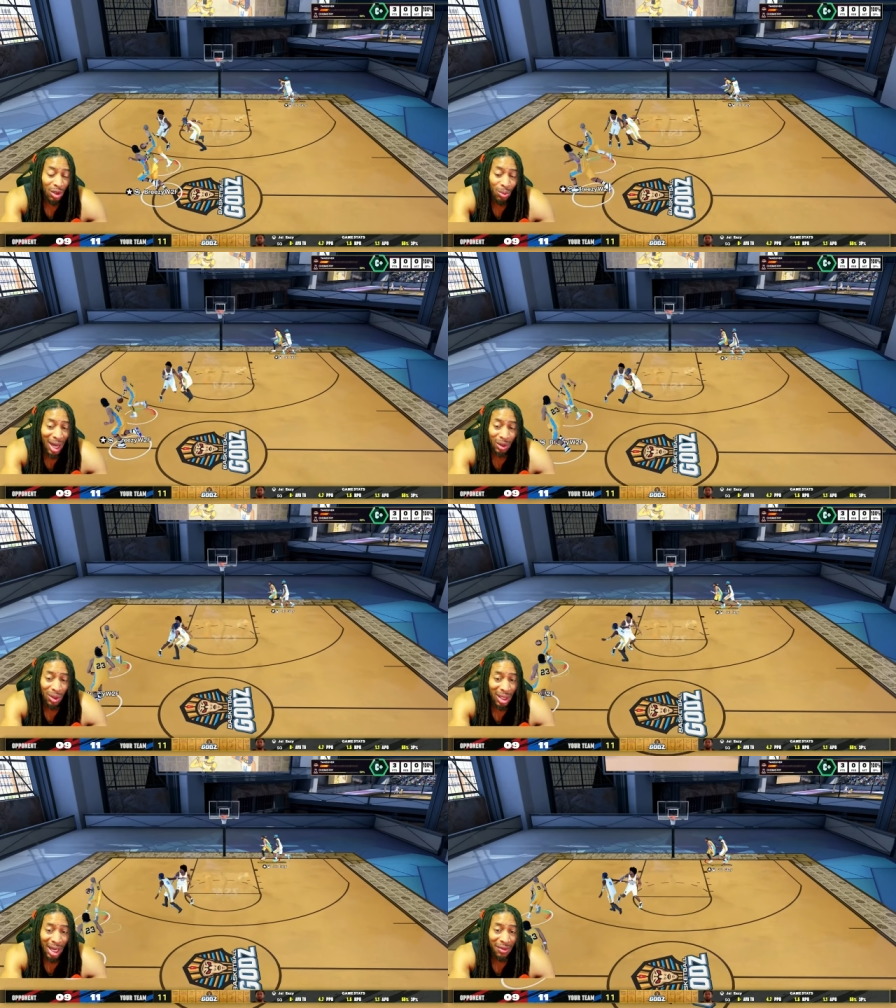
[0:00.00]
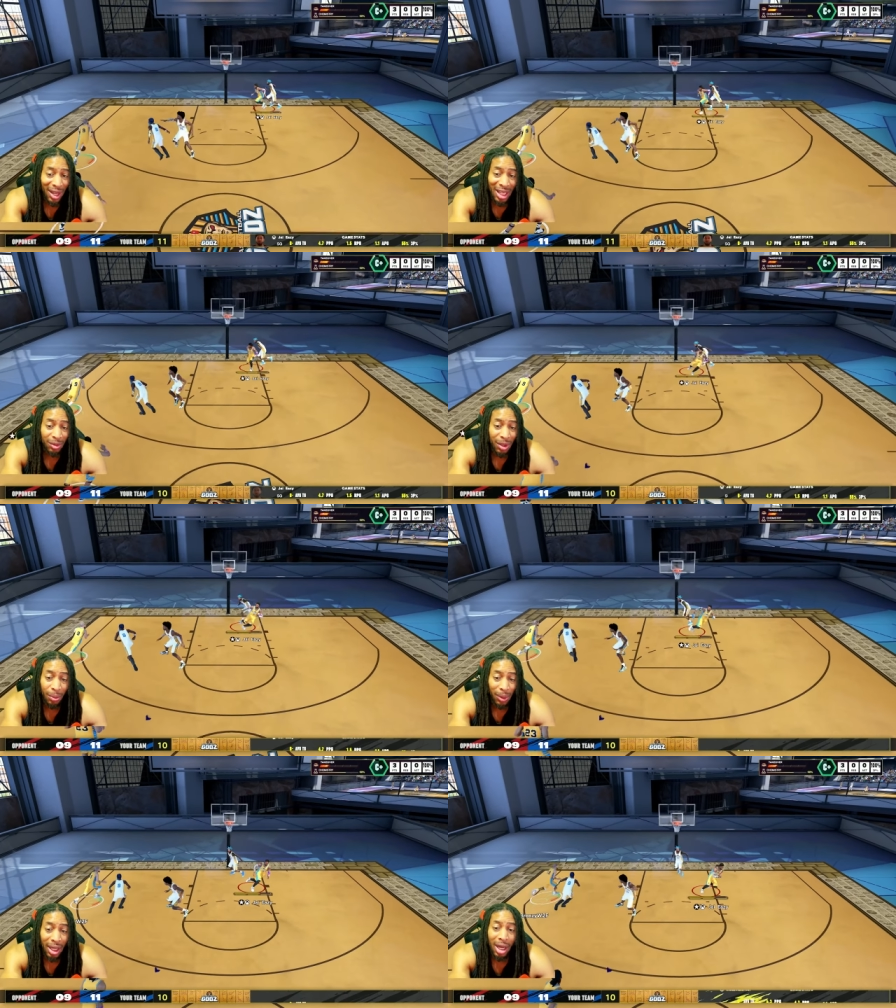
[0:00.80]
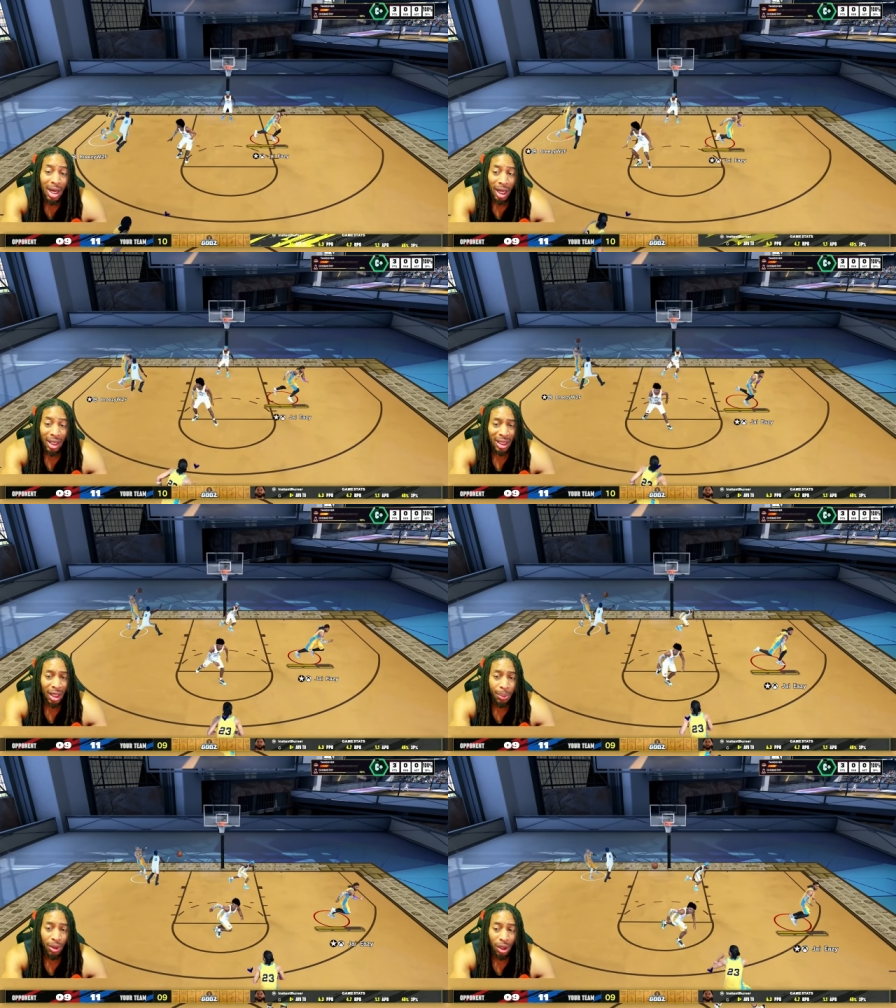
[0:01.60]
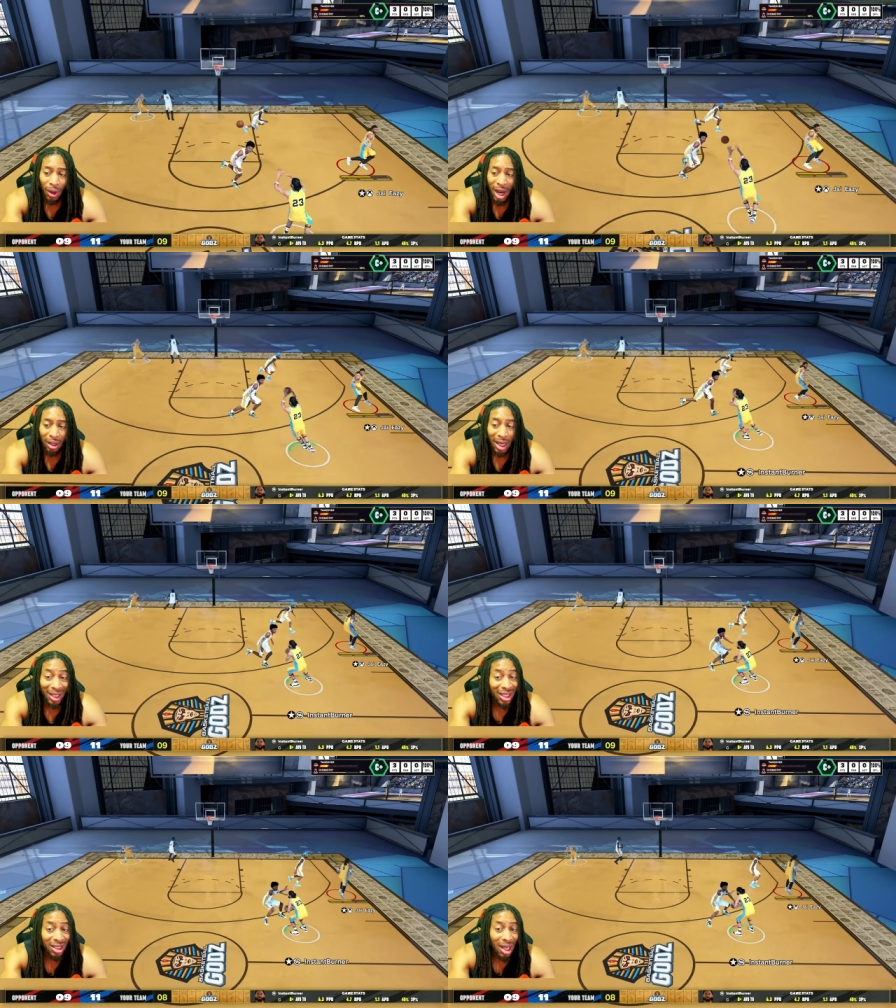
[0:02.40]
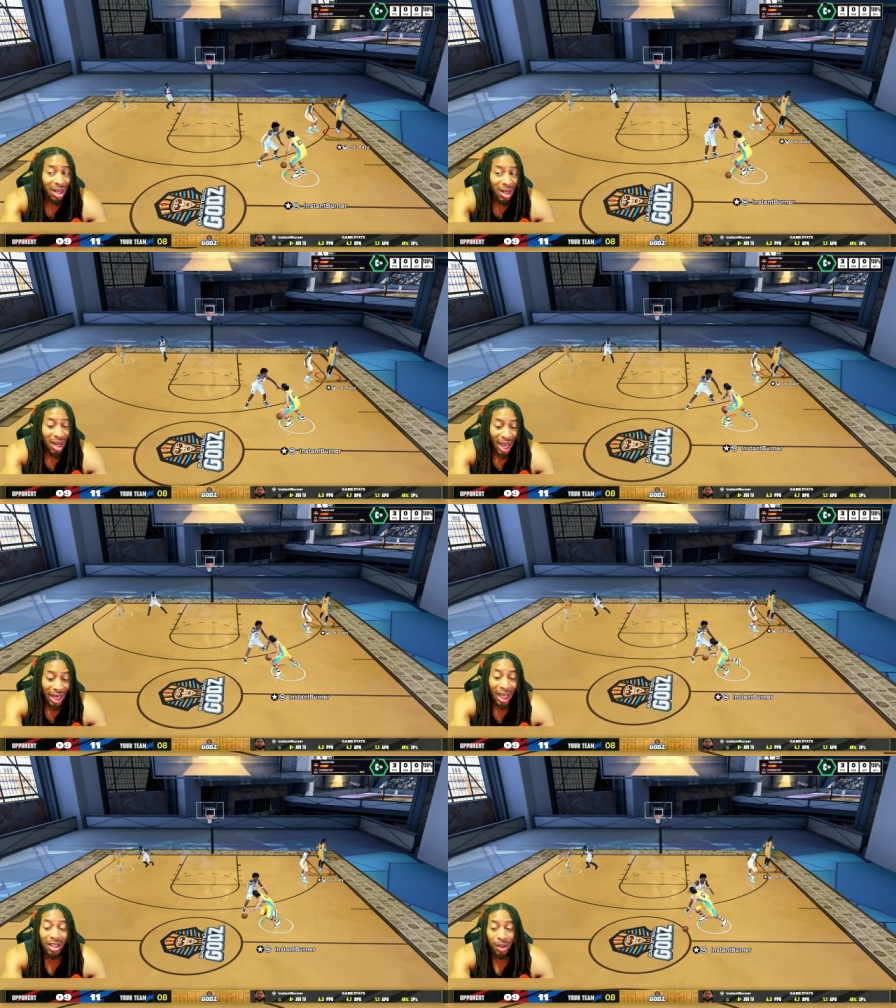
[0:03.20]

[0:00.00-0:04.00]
you might as well not even ask me to play unless I can pull a crowd like EJ and I can